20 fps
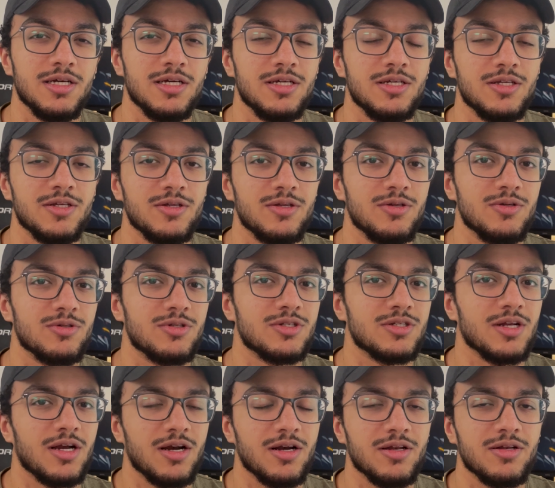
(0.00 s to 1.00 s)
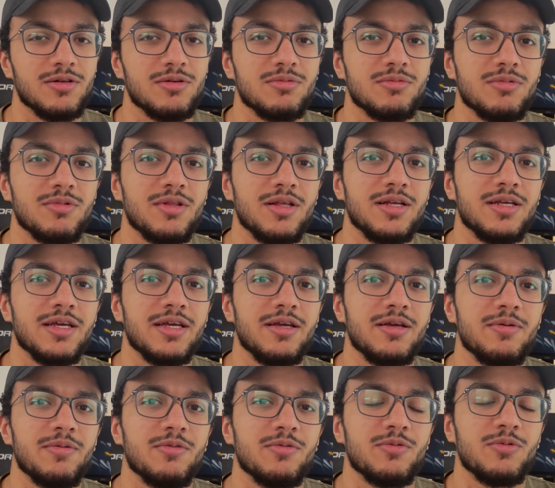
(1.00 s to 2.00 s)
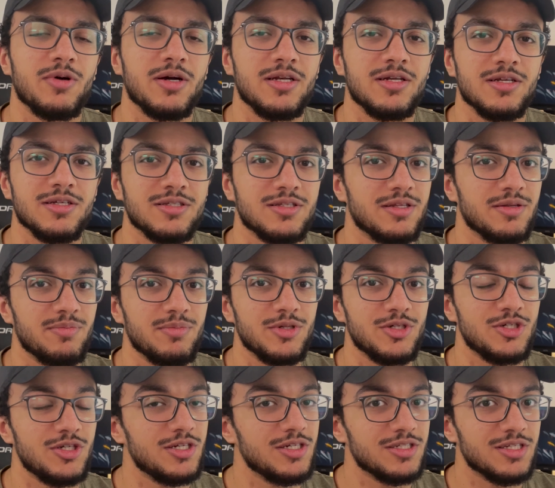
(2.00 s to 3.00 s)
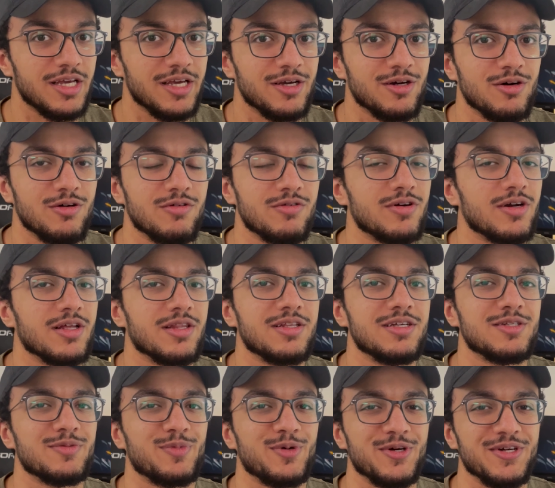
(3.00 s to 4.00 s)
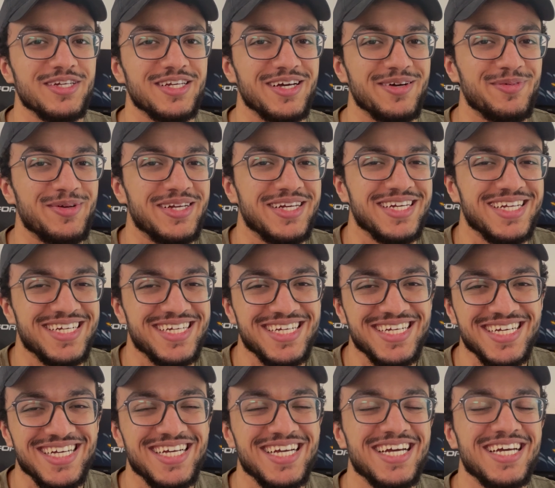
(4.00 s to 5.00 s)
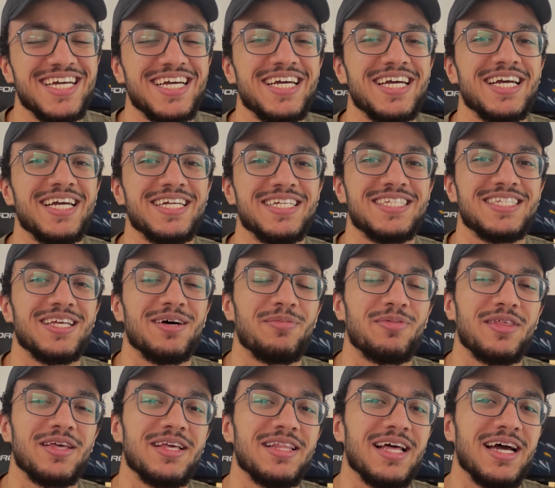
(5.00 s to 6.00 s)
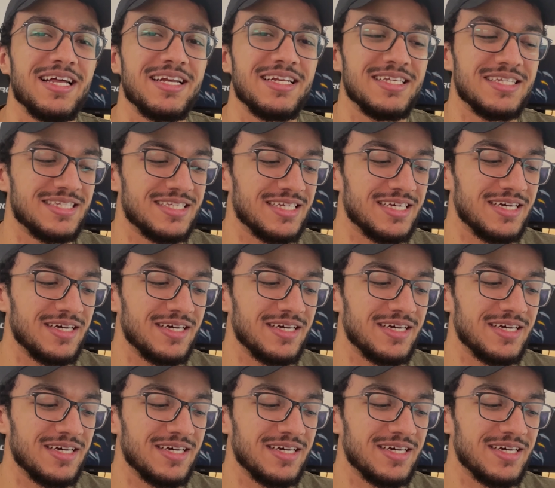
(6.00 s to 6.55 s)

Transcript: you start thinking, when does the machine take over at this point? I mean, it's something that is